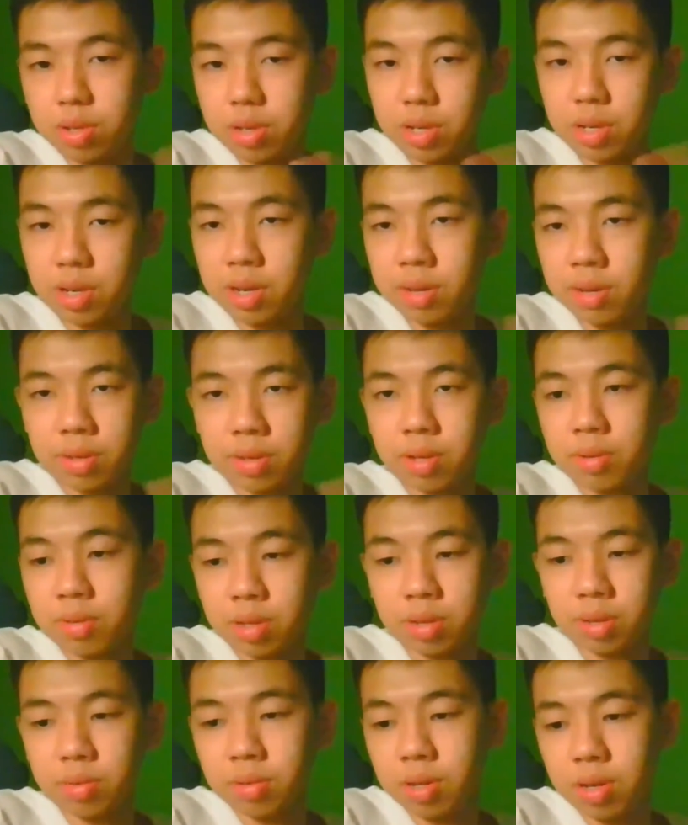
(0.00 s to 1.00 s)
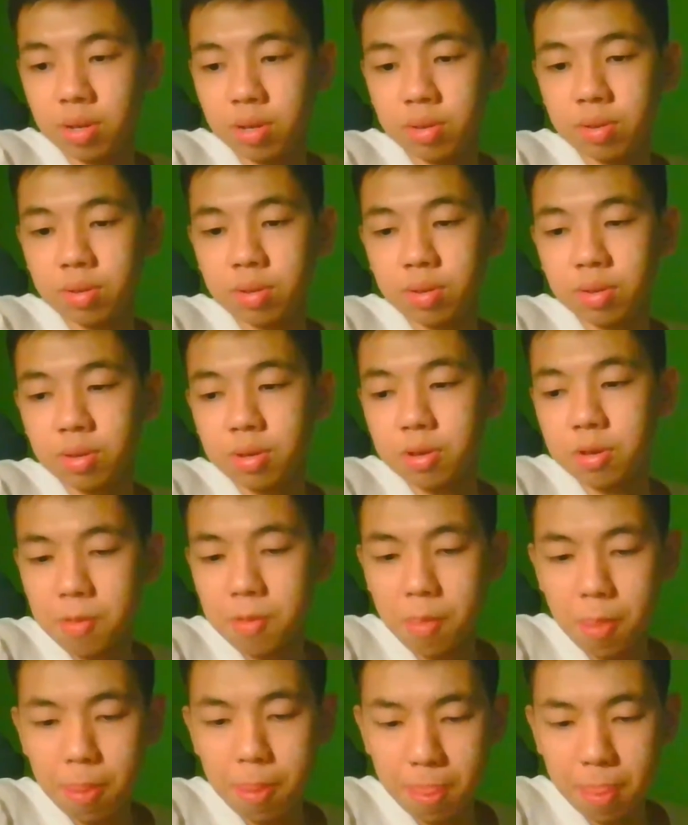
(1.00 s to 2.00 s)
no, no, no, no,
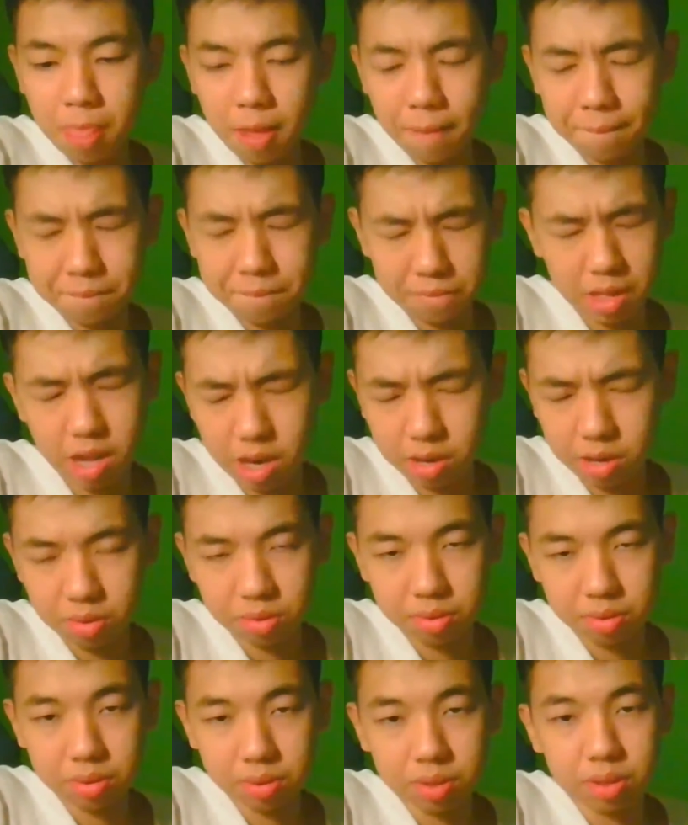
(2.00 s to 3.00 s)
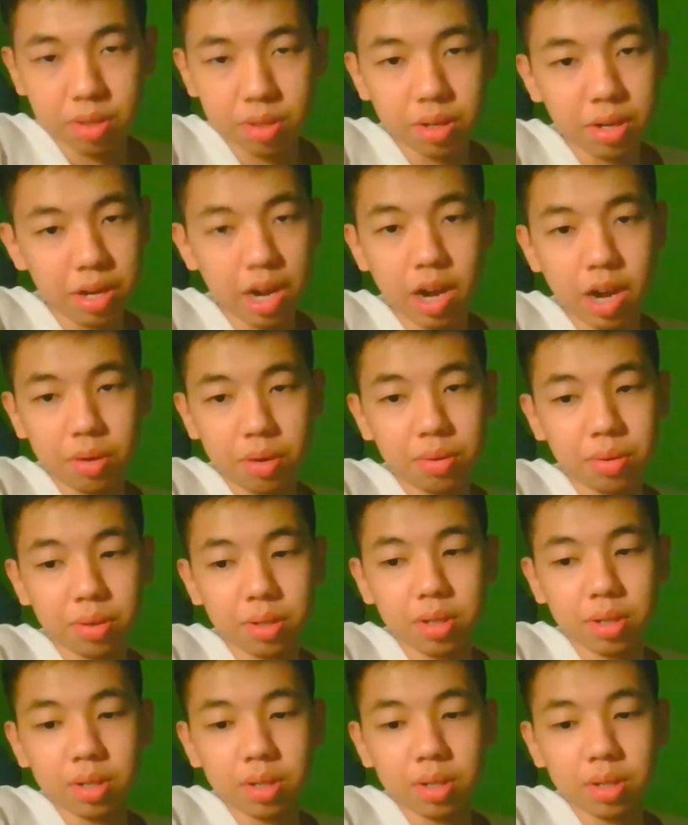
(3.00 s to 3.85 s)
no, no.